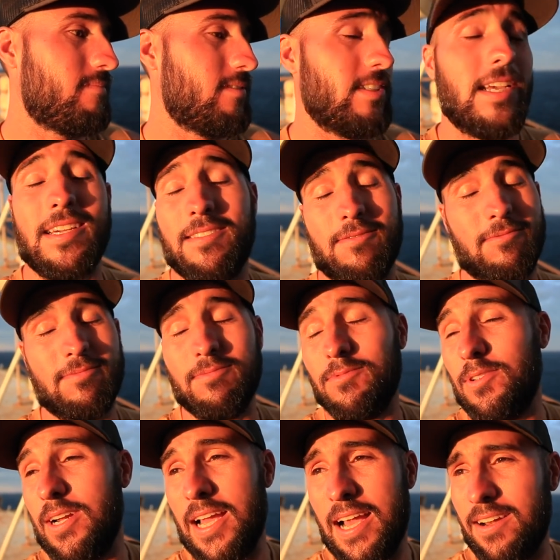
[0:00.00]
It's like,
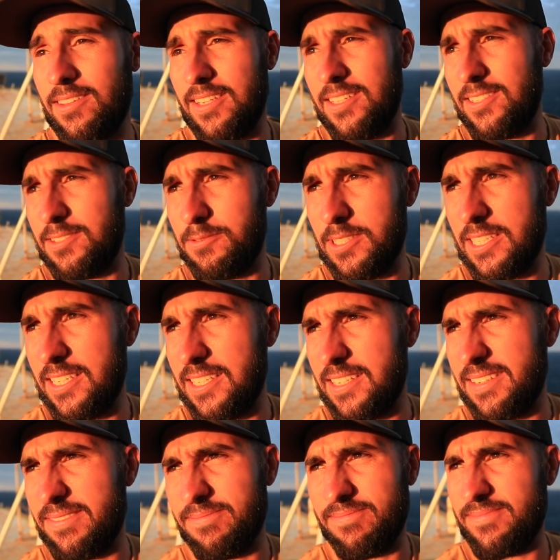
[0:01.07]
how the hell did we get
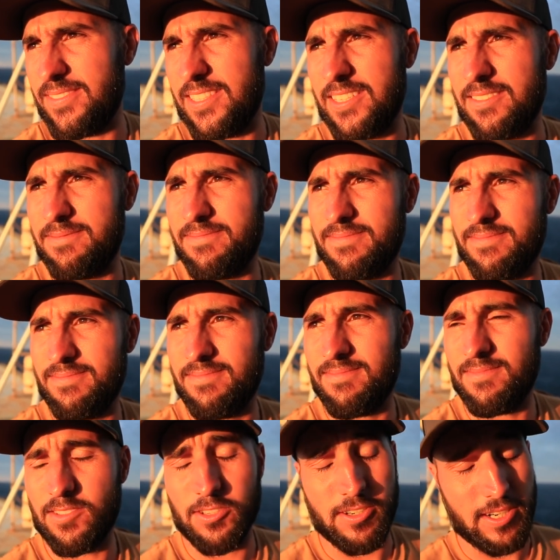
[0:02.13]
here? You know,
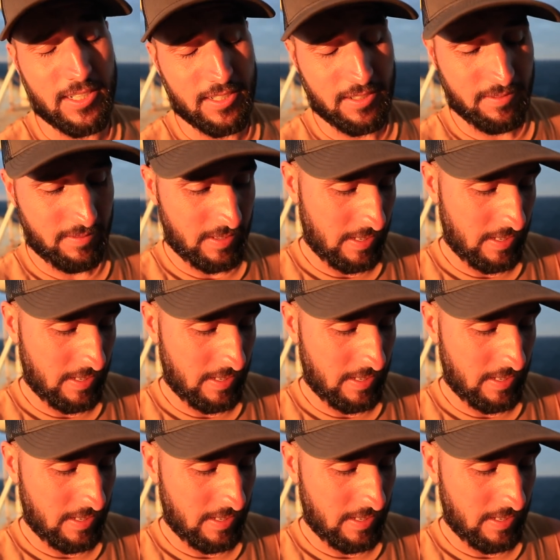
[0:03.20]
it's crazy.